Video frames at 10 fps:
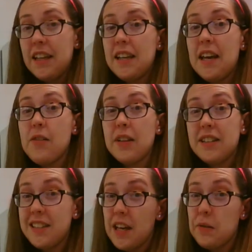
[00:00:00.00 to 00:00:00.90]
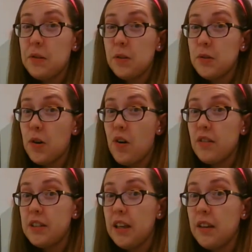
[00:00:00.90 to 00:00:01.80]
And now let's count those
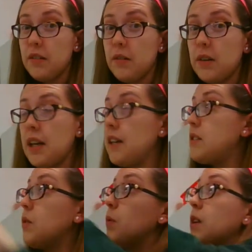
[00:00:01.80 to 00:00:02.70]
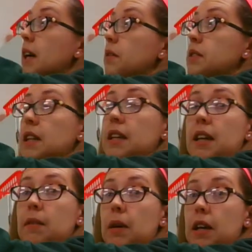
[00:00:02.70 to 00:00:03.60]
all together, okay? So we're counting
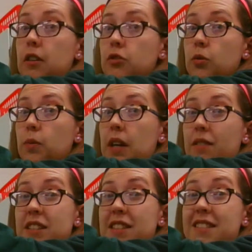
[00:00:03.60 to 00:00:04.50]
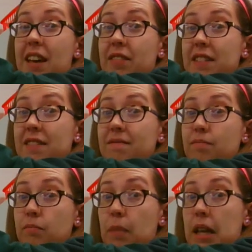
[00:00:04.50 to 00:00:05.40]
and making sure we have 7
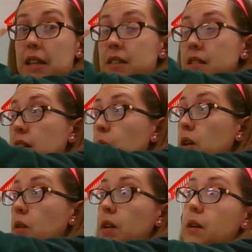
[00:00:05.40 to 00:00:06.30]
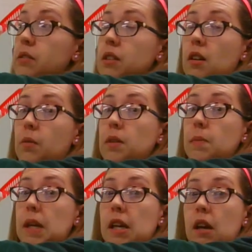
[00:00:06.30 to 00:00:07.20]
pennies. Here we go. Count along with
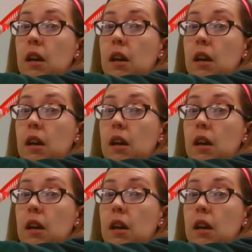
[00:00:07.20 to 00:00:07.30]
me.